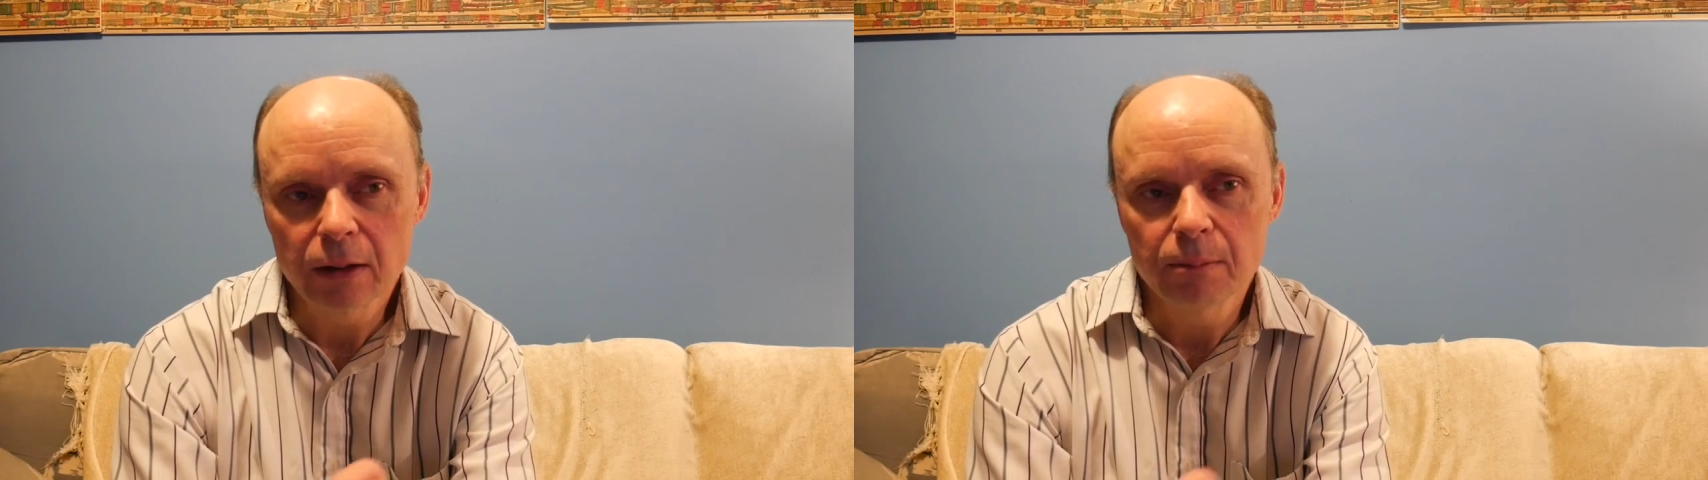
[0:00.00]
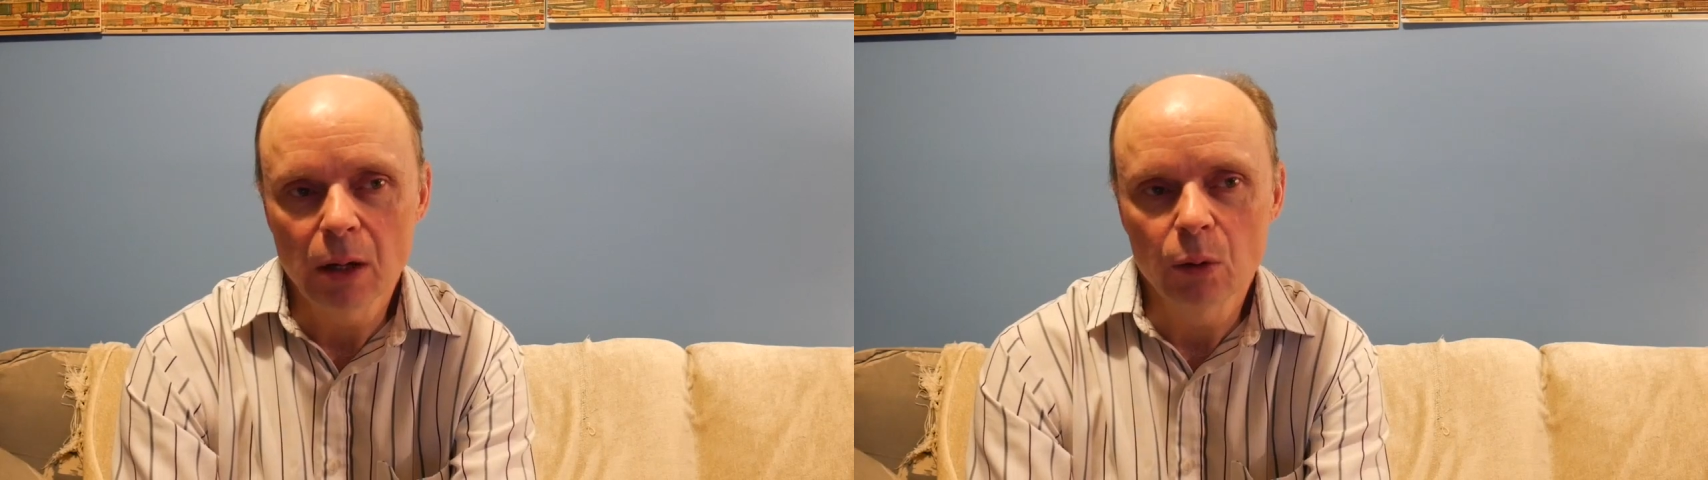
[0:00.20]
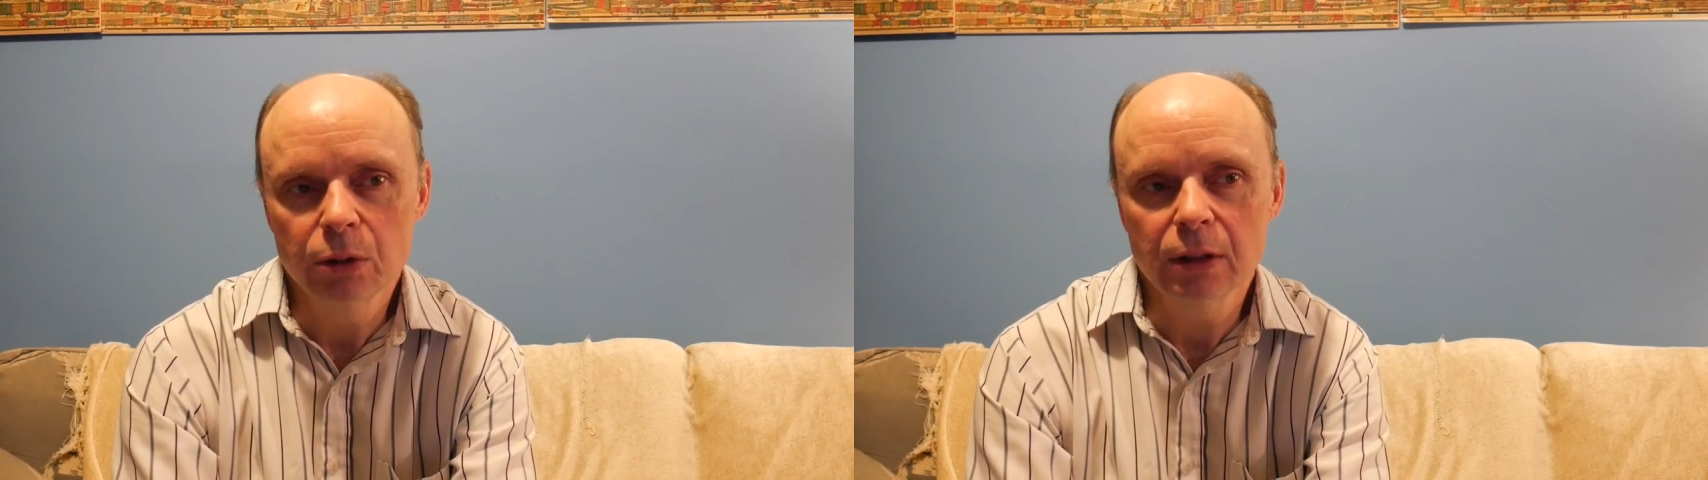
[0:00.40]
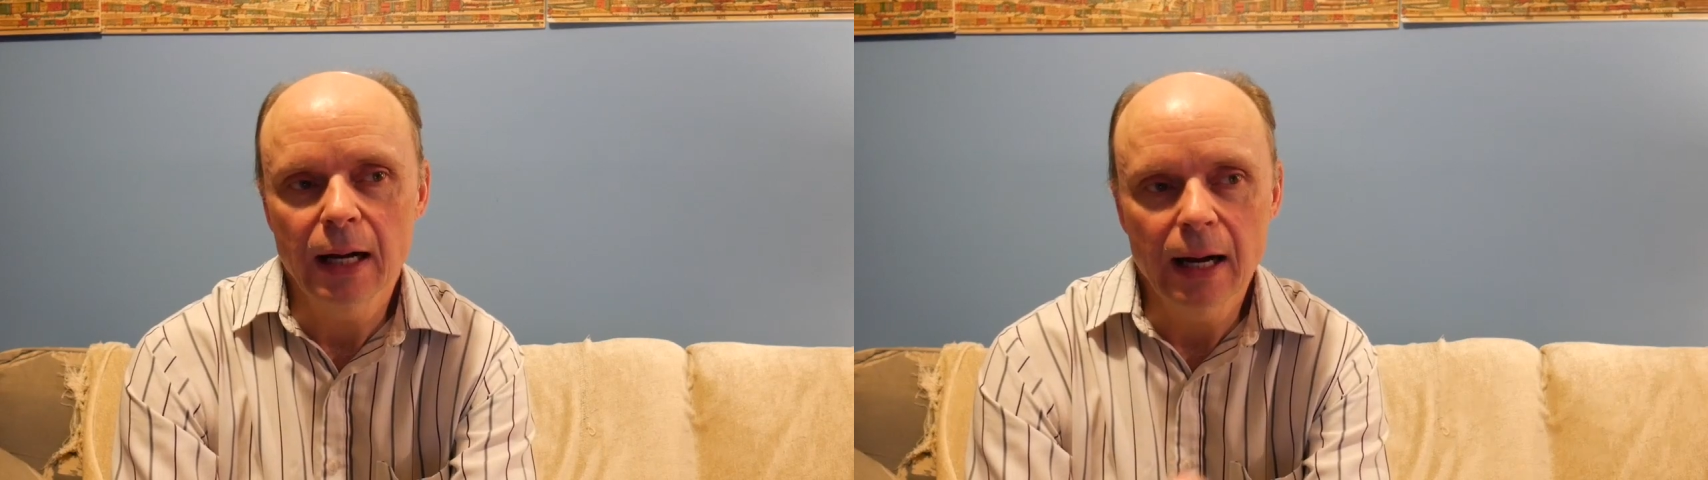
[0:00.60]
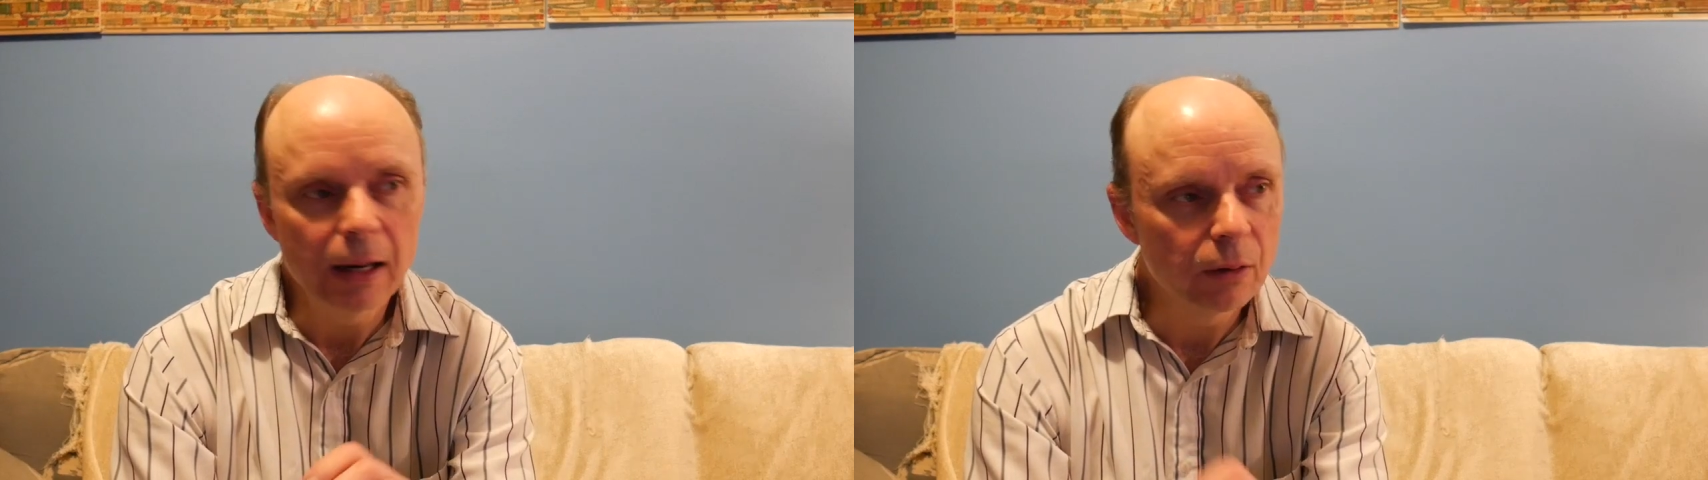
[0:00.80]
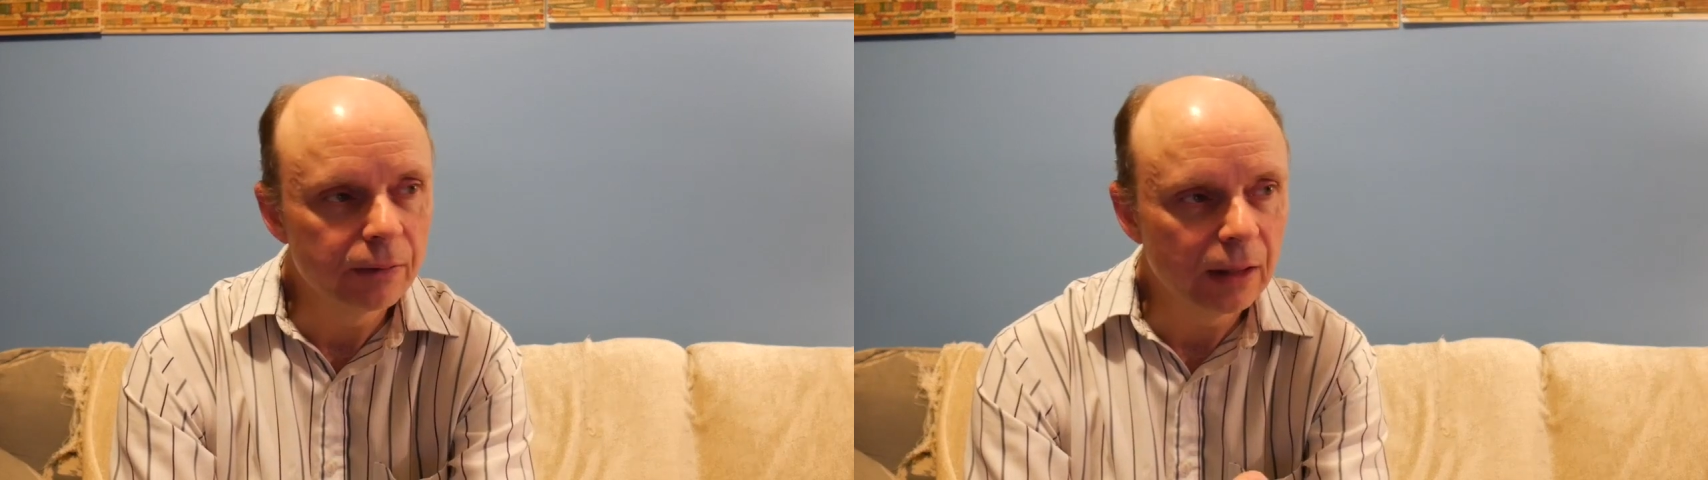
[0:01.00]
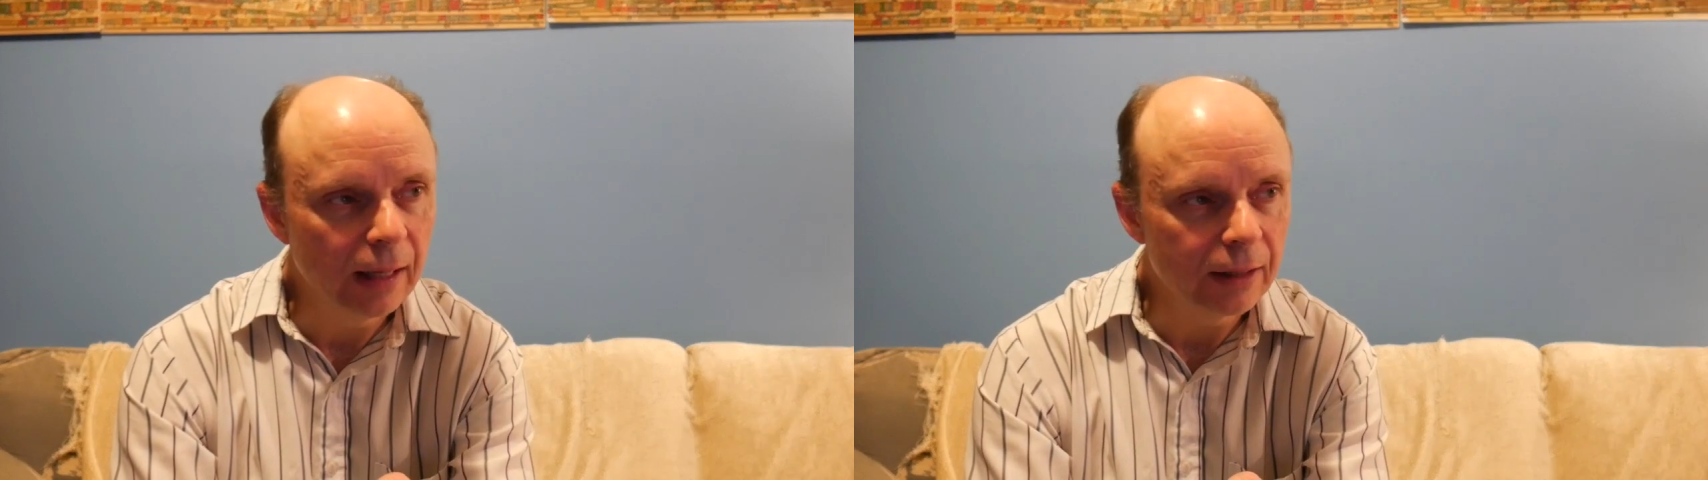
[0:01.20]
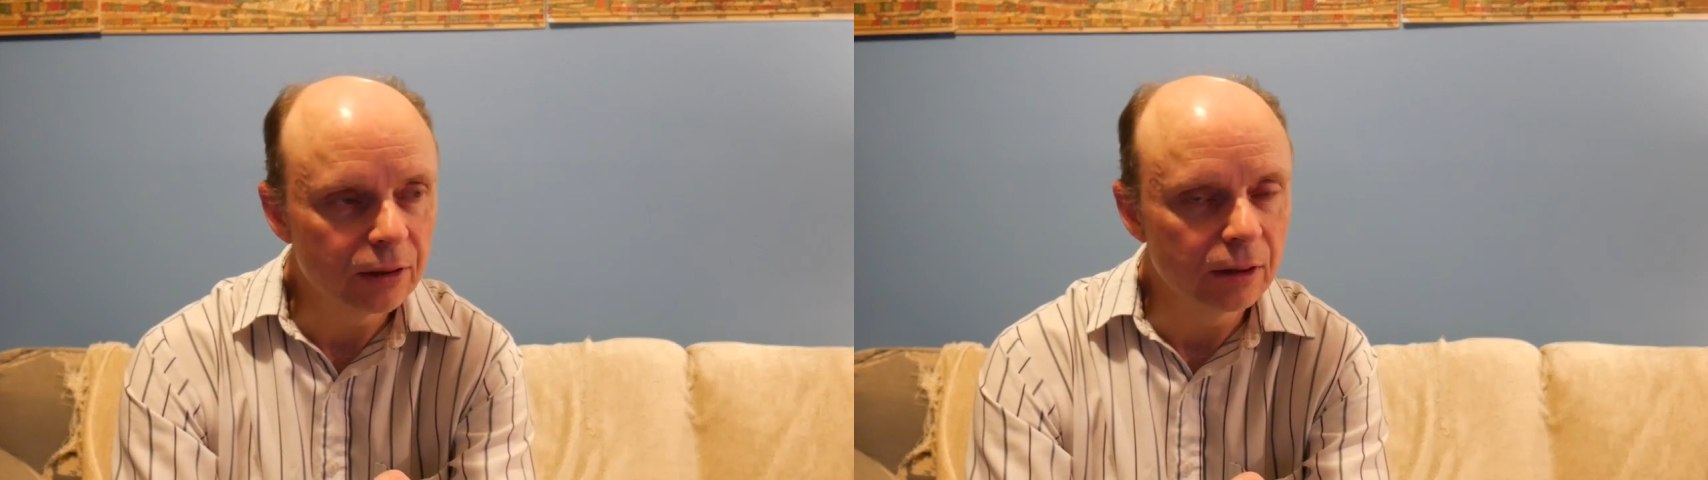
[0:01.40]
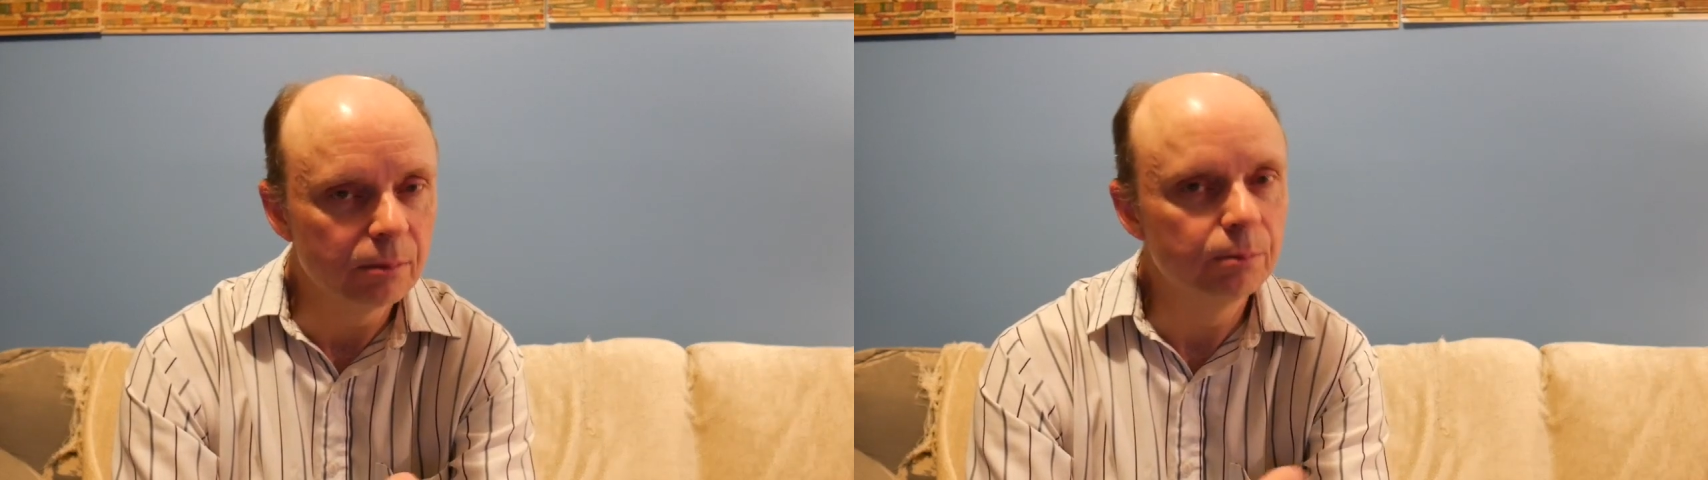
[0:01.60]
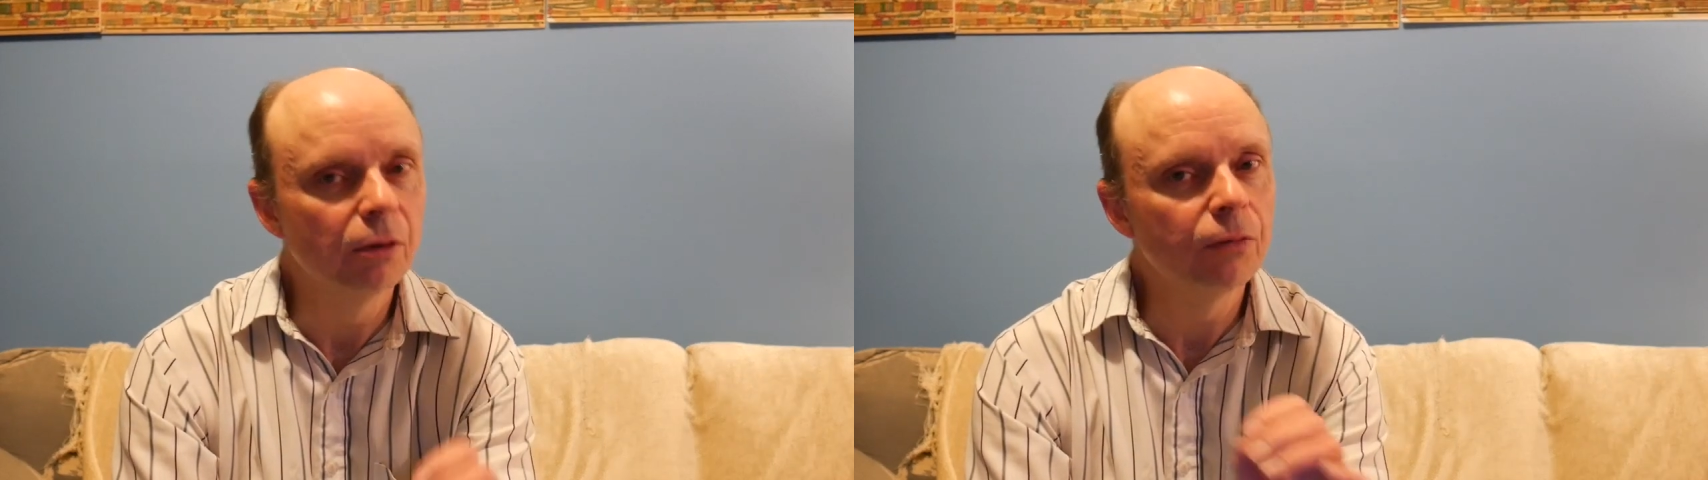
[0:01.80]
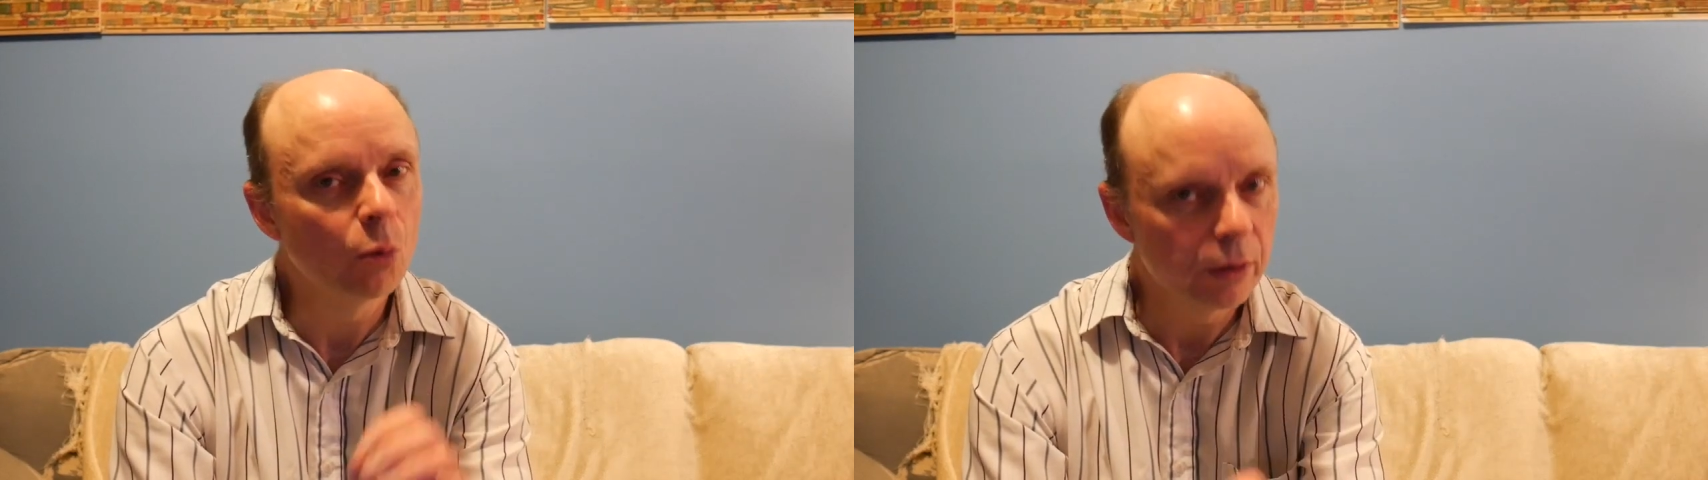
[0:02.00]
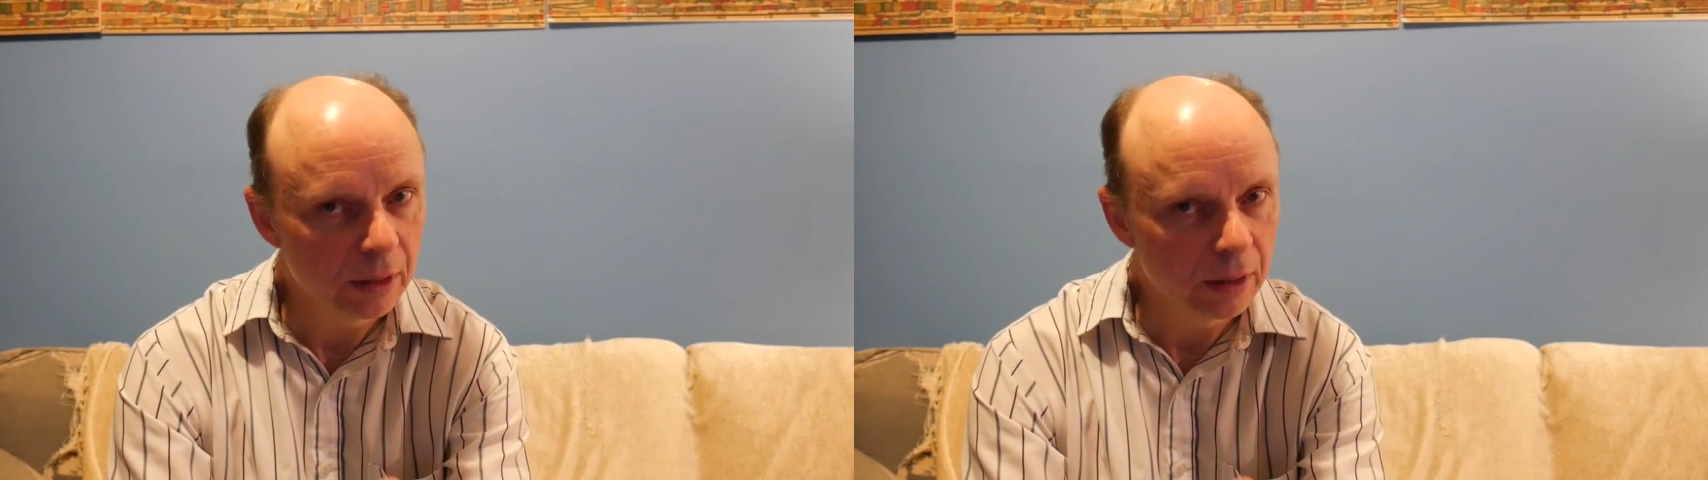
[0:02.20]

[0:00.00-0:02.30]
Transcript: the most out of a lesson before